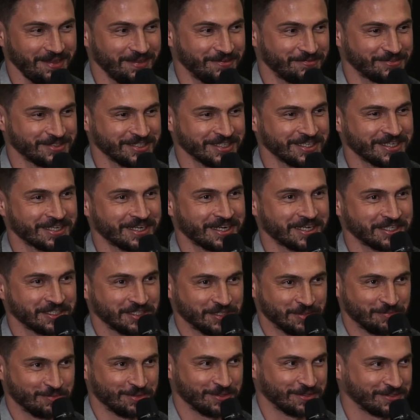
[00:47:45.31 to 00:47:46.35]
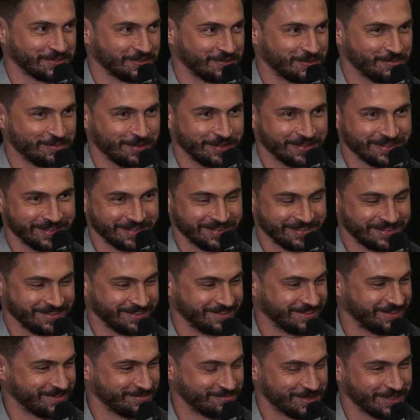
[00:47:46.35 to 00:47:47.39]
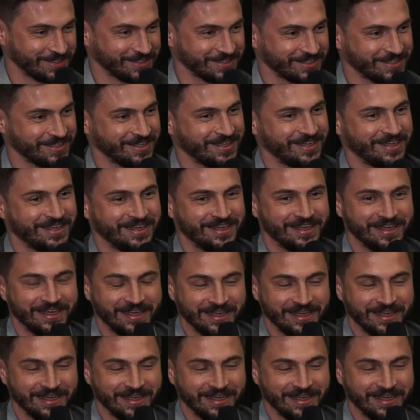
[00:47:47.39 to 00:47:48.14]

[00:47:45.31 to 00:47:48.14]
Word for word: I would want maybe to